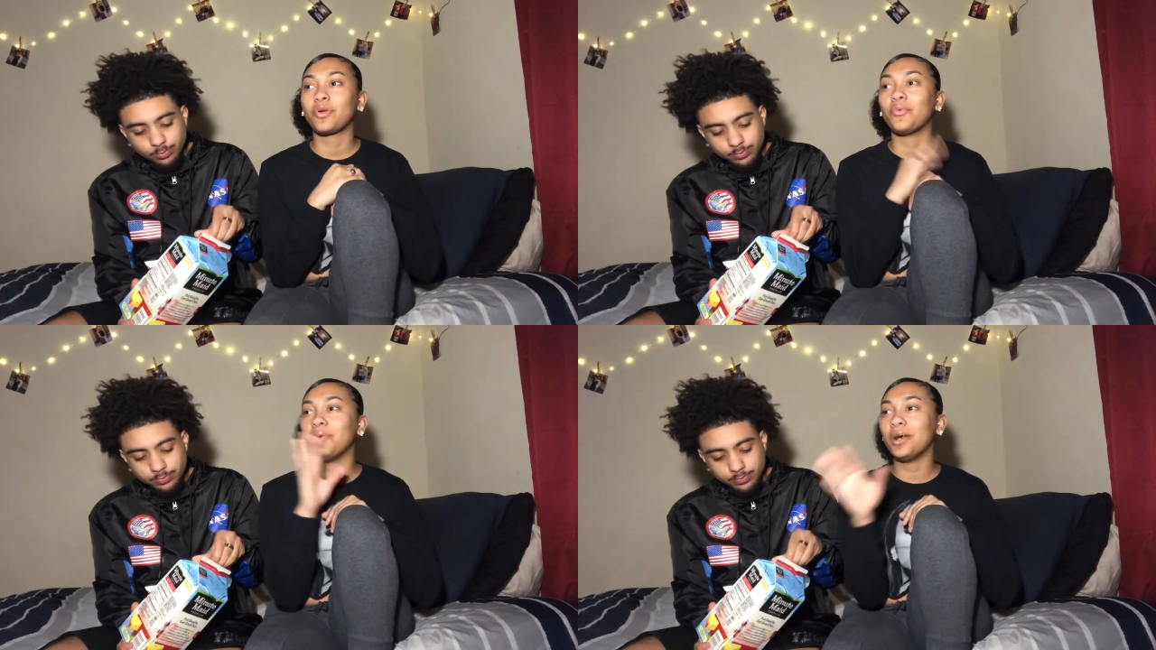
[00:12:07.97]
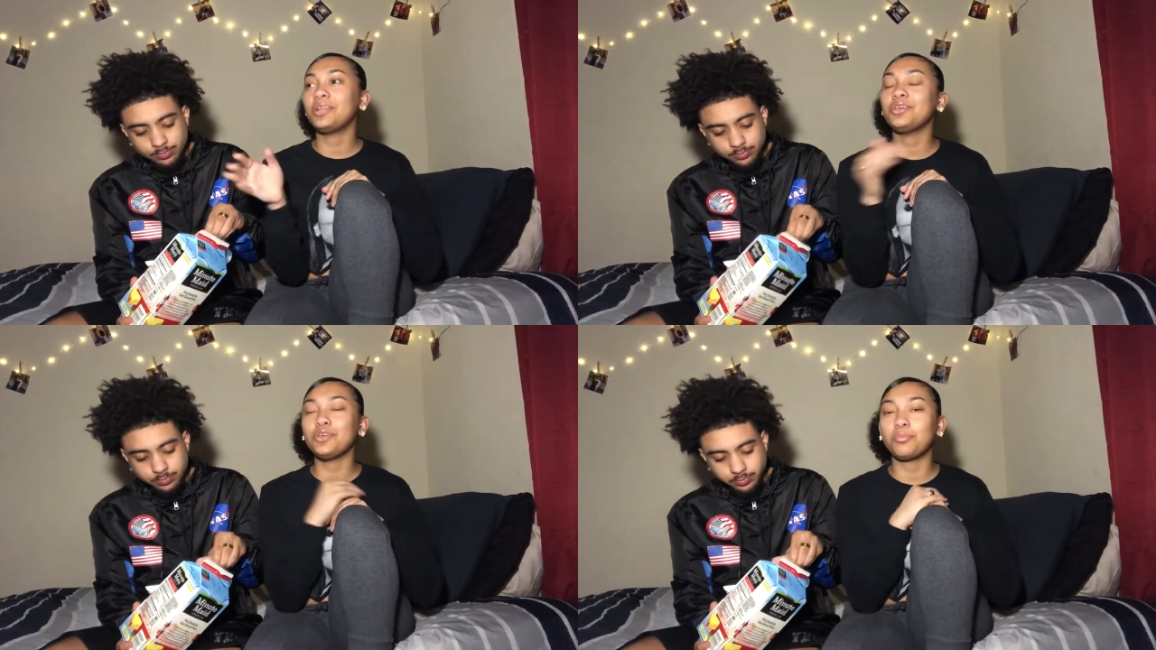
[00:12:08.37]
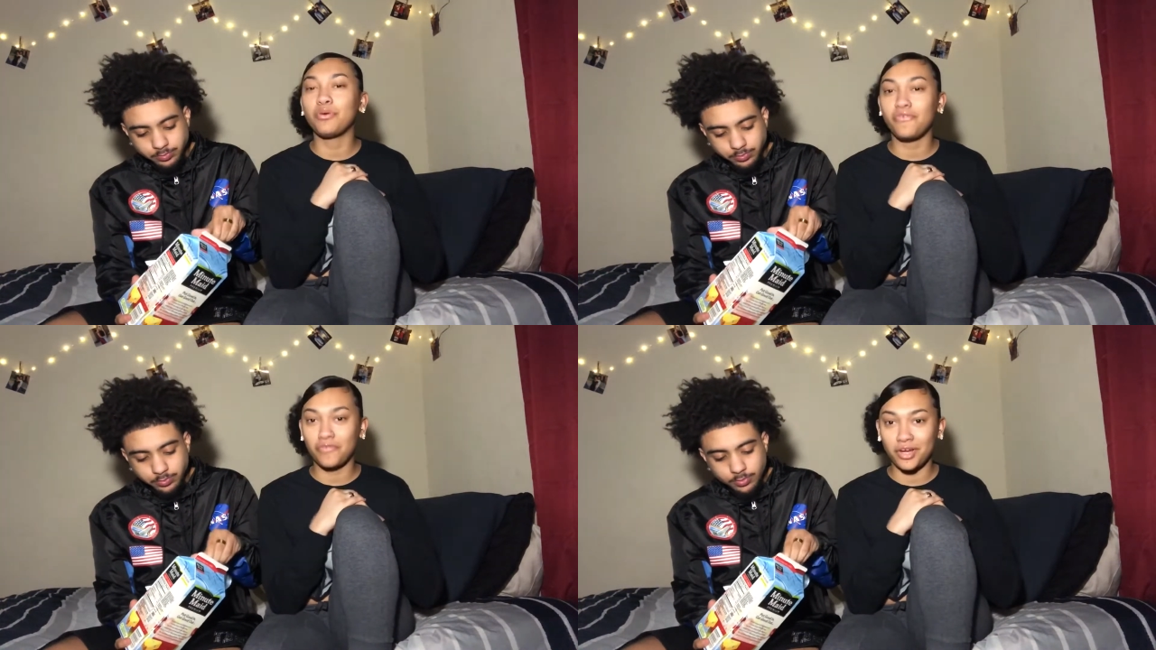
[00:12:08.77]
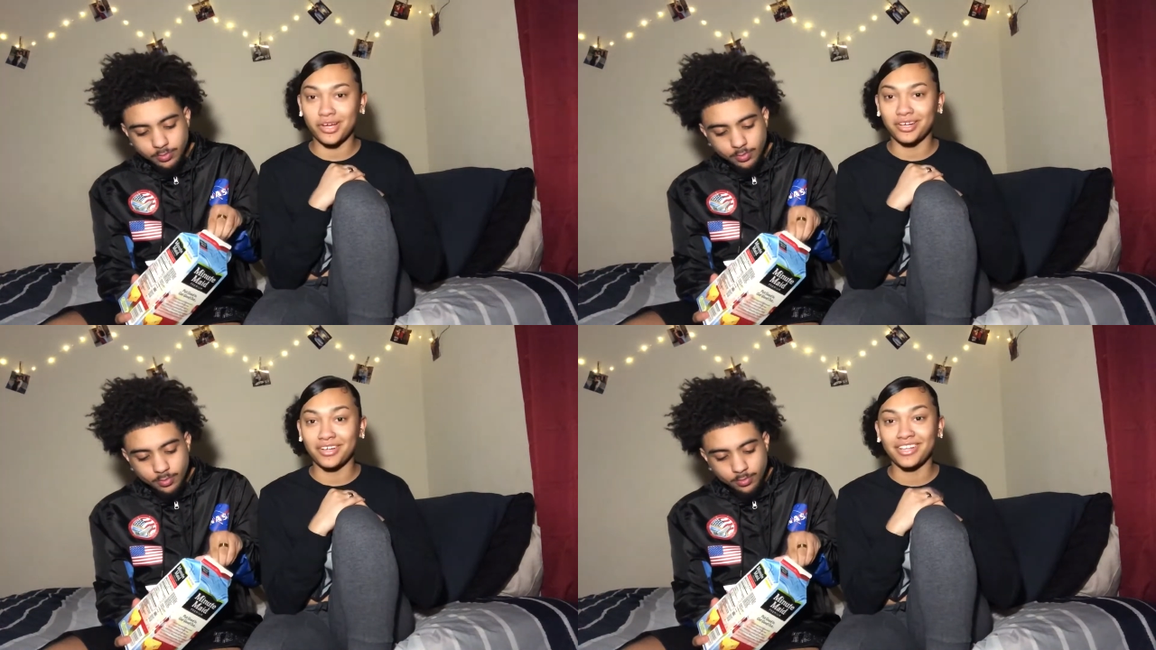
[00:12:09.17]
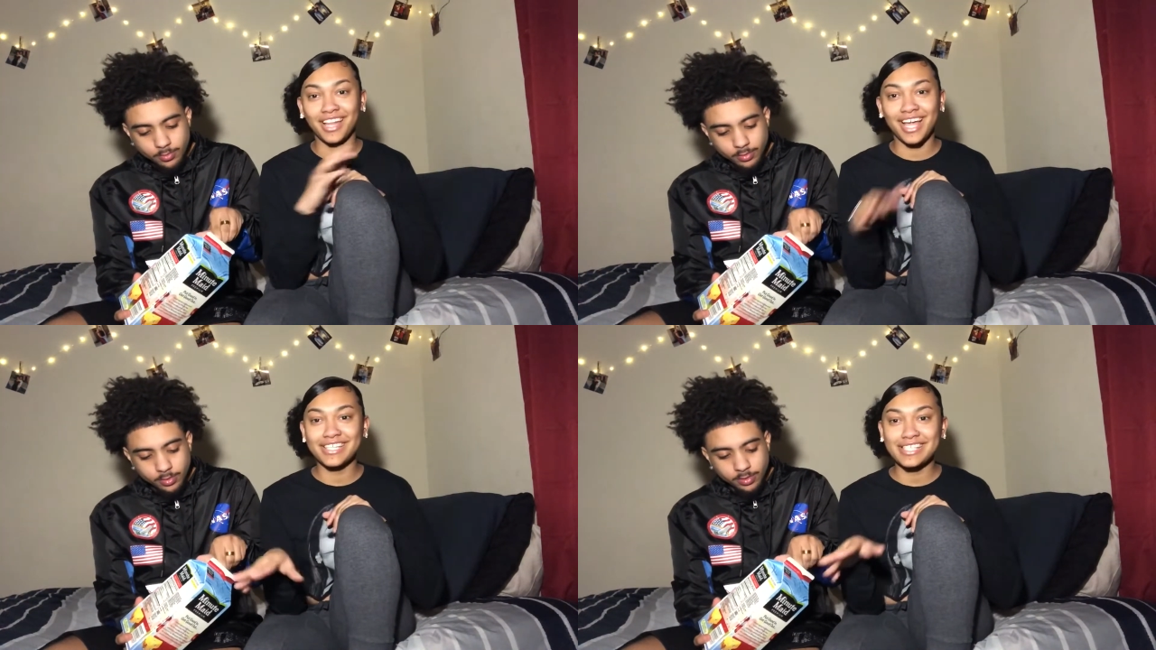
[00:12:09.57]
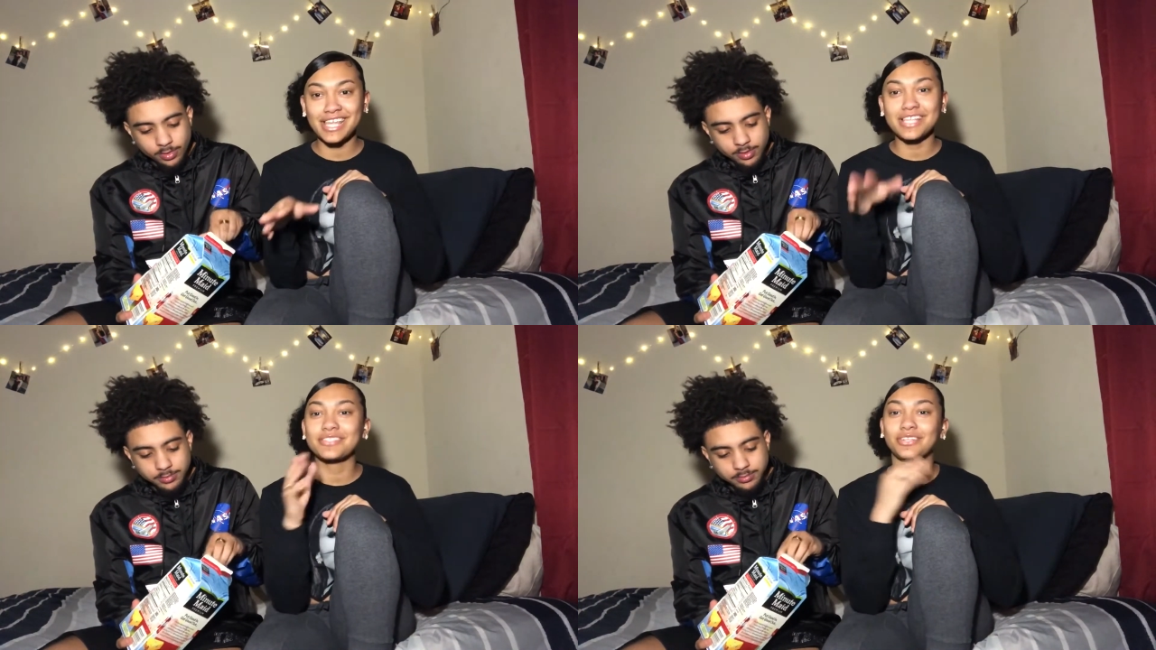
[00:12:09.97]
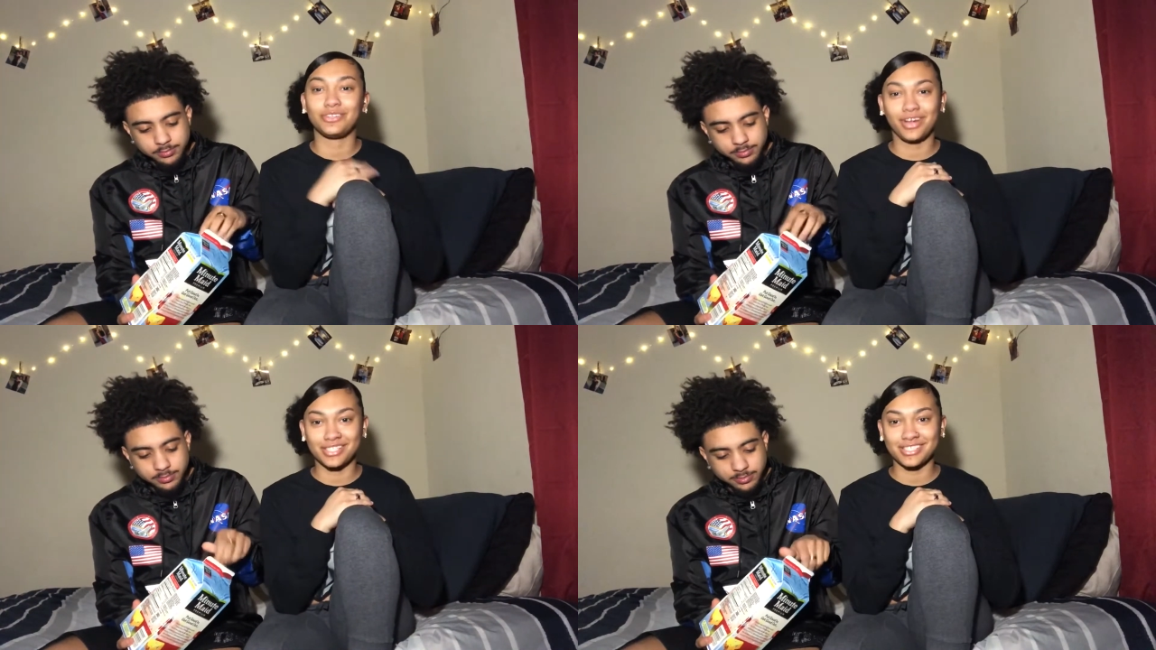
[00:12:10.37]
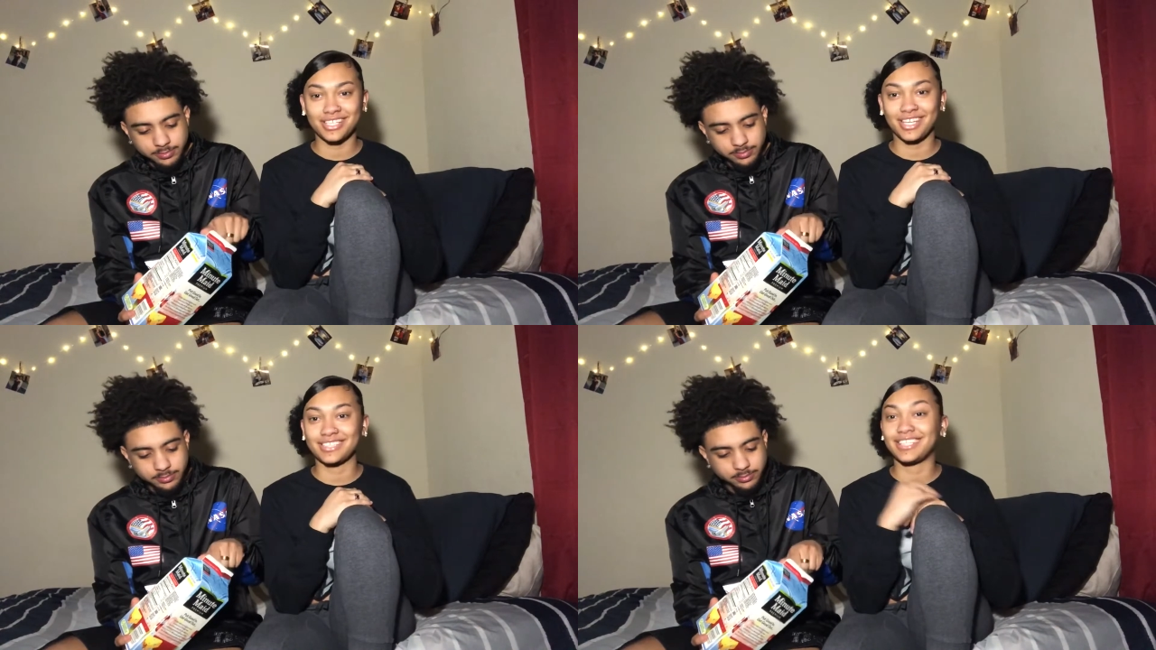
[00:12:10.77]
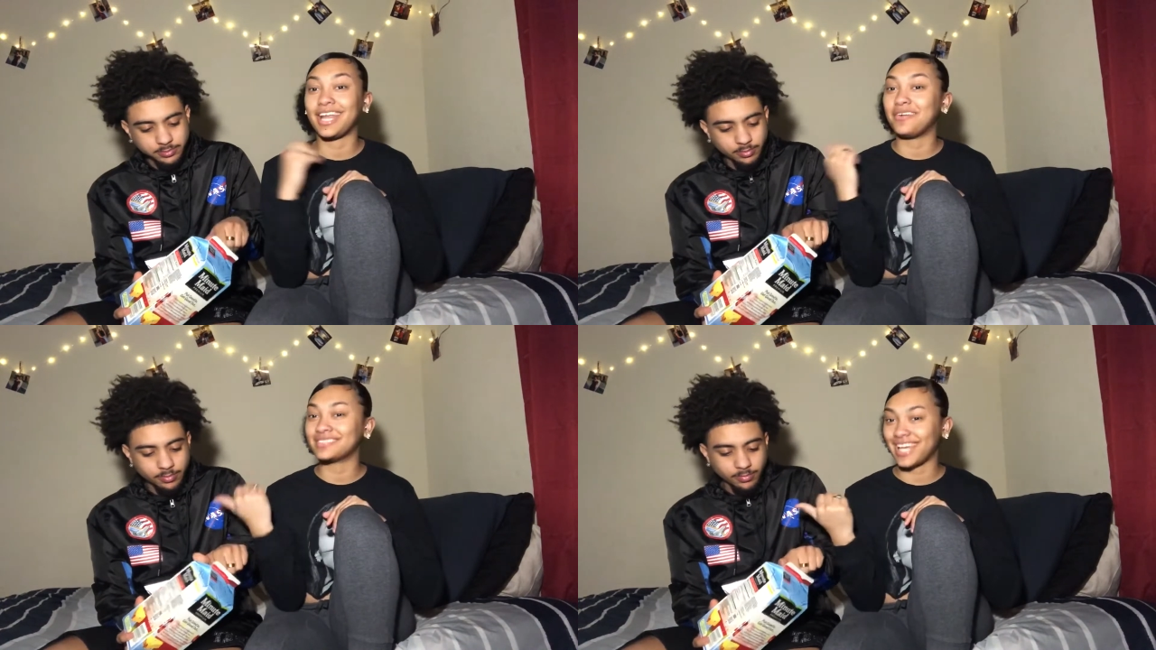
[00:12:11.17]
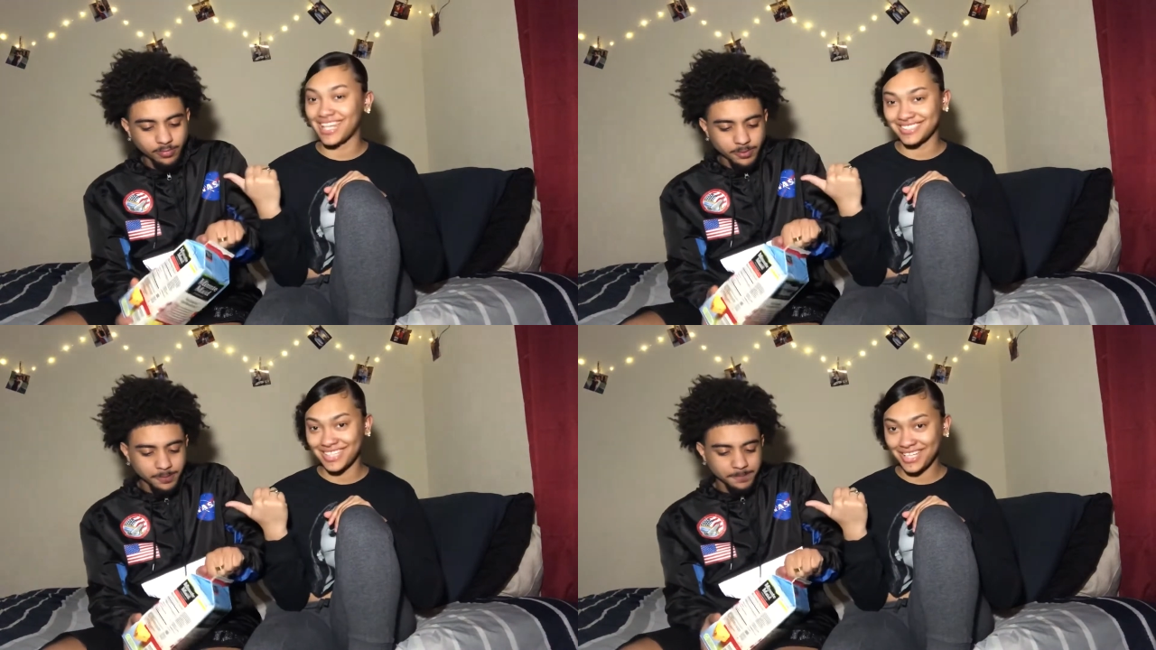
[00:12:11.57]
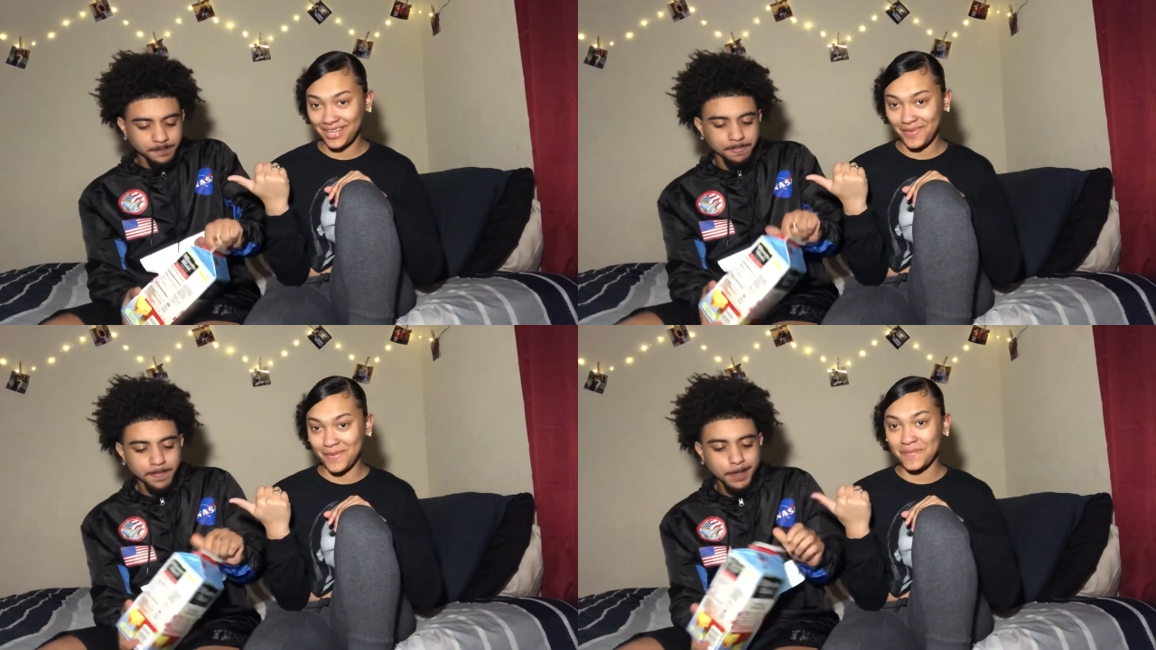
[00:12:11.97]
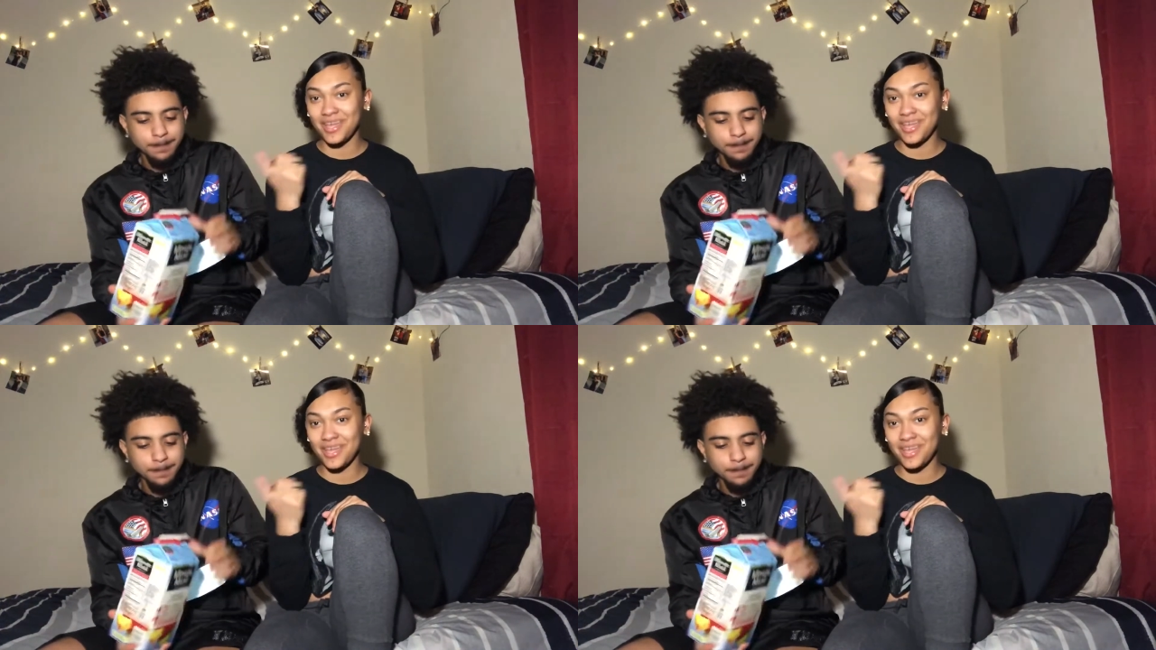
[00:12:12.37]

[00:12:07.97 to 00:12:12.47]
Speaker 1: what do you prefer, light skins or dark skins? And they was asking him.